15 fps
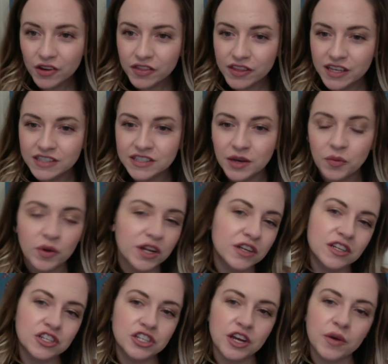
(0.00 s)
things I wanted
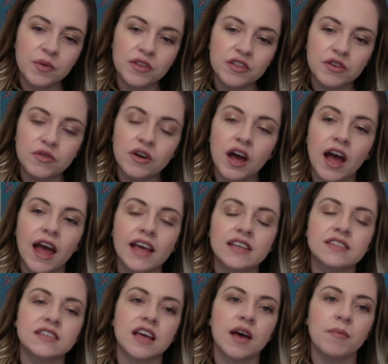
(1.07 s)
to share with you
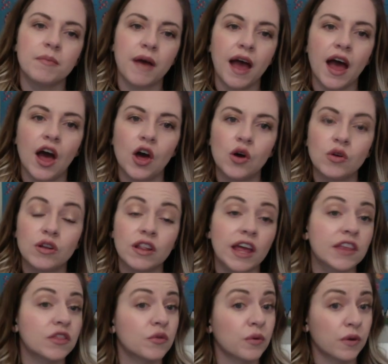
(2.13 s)
guys about
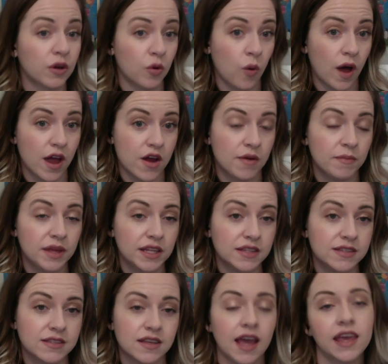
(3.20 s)
like the
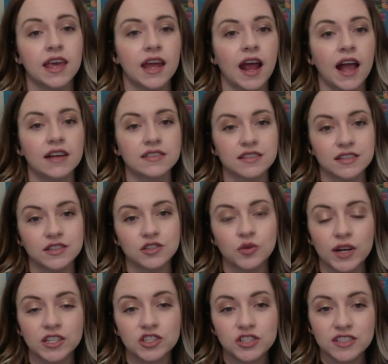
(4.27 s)
requirements. I get asked these
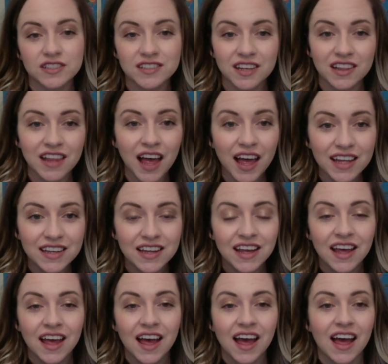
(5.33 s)
questions a lot
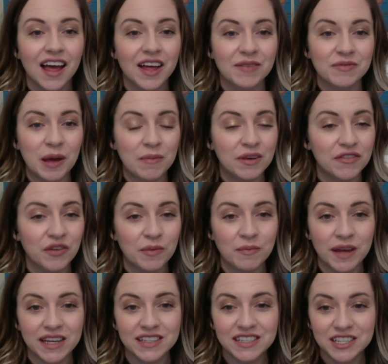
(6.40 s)
coming from
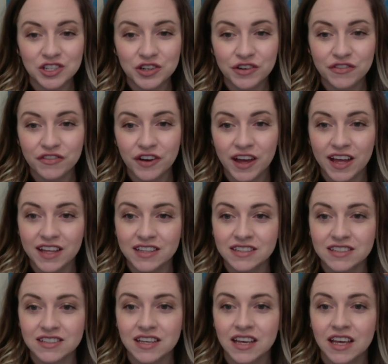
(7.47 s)
my teacher
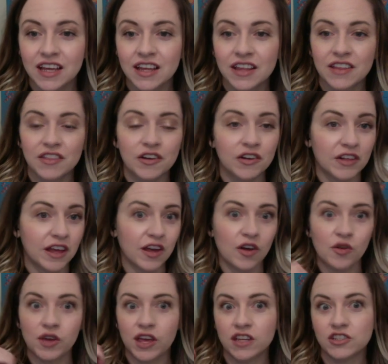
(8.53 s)
friends. They're like,
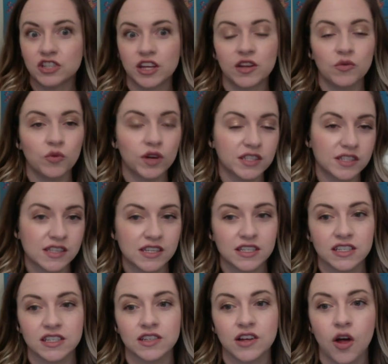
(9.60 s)
okay, Jen, what's the
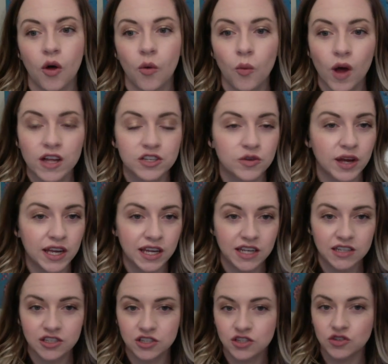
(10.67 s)
deal? What do I
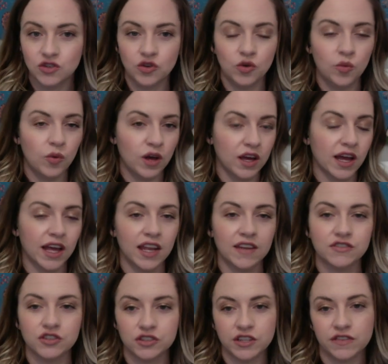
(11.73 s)
need to do? What kind of
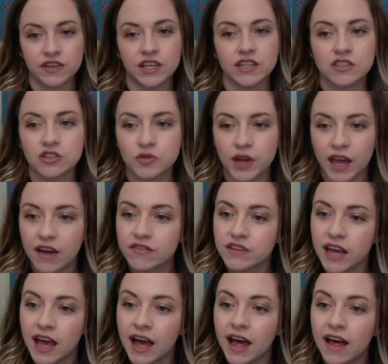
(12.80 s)
certificates do I have to
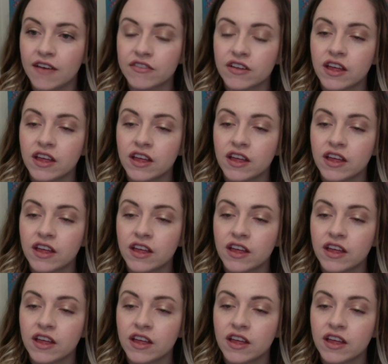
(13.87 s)
have?